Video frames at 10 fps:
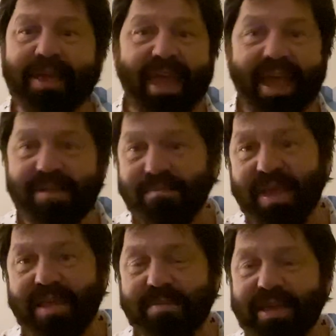and
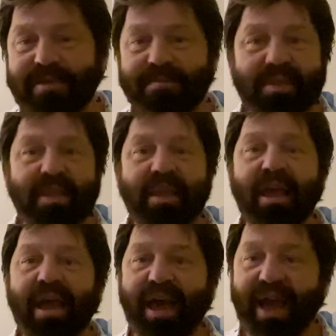baby,
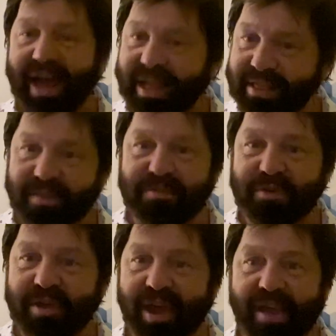I love you
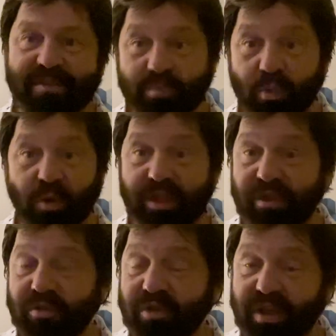guys more than
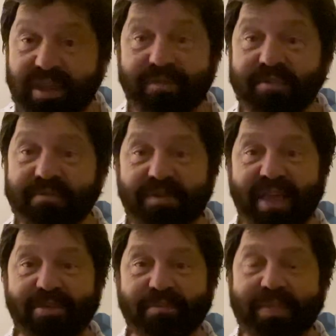you could even
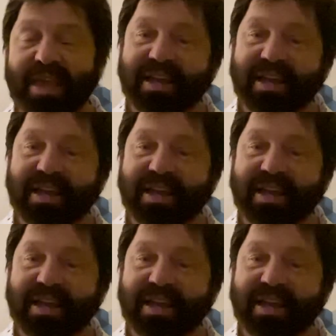fathom.